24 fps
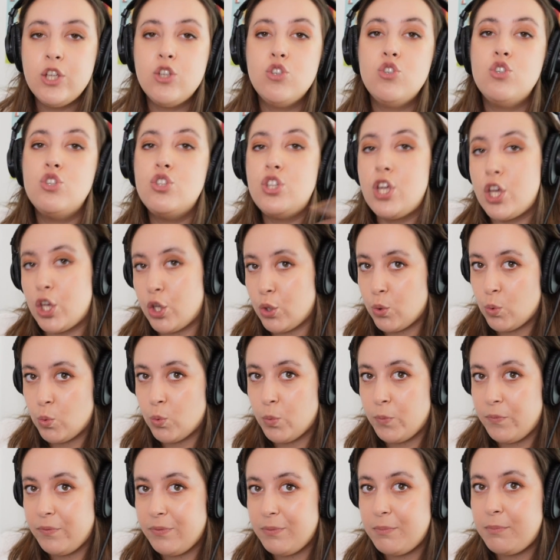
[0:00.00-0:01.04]

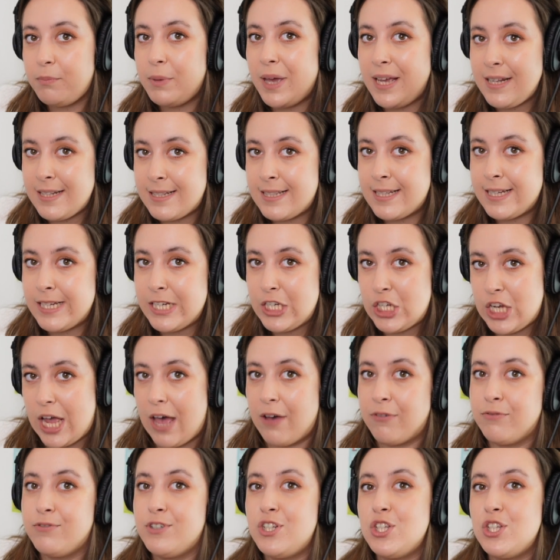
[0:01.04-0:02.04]
So bass singer Jeff